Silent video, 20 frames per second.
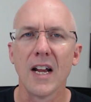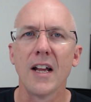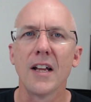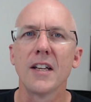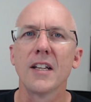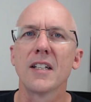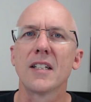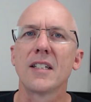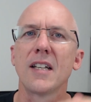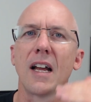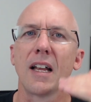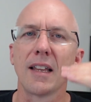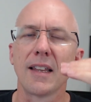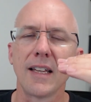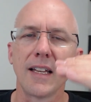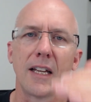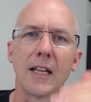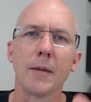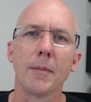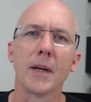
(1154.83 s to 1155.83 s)
you start
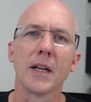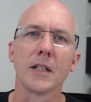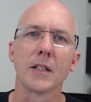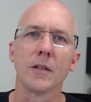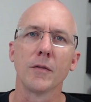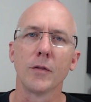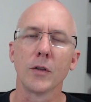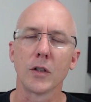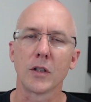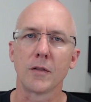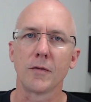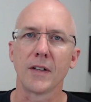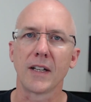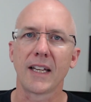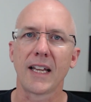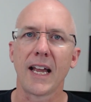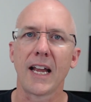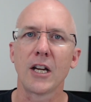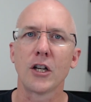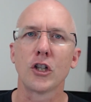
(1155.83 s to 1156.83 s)
thinking about
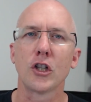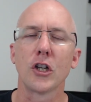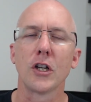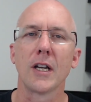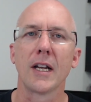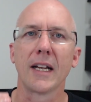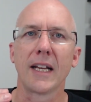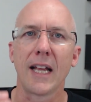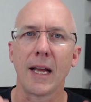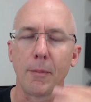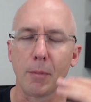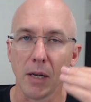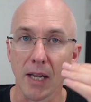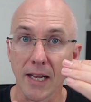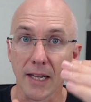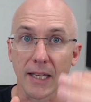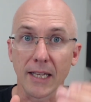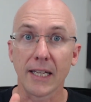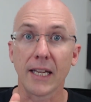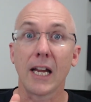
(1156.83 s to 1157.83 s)
diversification and capital
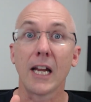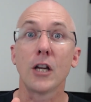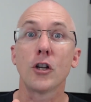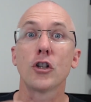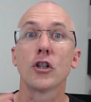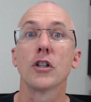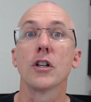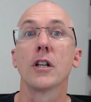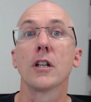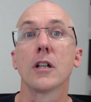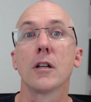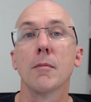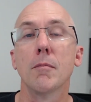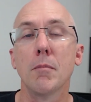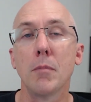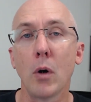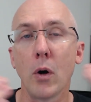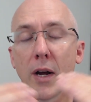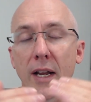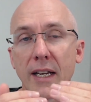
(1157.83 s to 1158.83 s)
allocation and
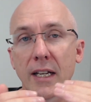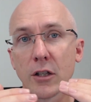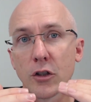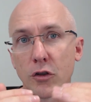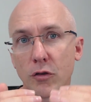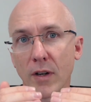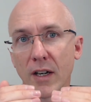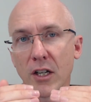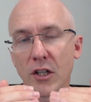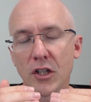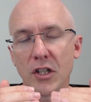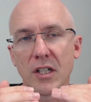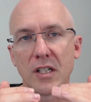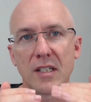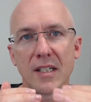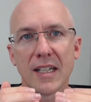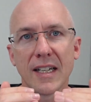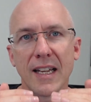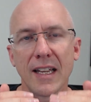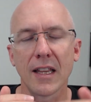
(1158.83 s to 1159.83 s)
combining strategies
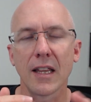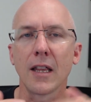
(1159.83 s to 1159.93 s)
together